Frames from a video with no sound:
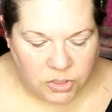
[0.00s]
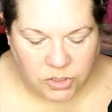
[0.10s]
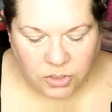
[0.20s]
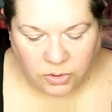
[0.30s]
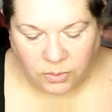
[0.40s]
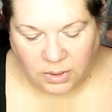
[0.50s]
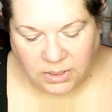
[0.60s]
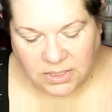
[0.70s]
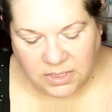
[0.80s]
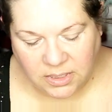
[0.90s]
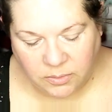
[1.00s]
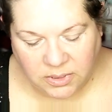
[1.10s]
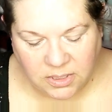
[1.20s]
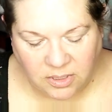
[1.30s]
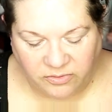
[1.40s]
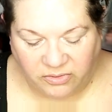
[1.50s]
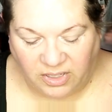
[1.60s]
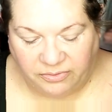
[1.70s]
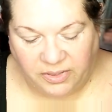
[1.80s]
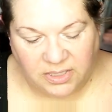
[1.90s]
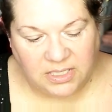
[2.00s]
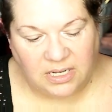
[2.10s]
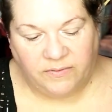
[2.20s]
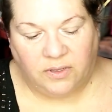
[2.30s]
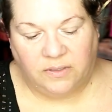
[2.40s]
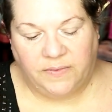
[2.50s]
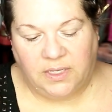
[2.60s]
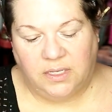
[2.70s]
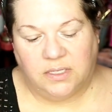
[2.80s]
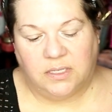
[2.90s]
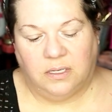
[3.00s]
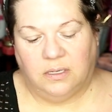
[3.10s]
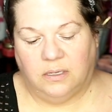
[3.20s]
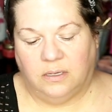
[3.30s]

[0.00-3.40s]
so let's see what's the fluffiest out of all of these.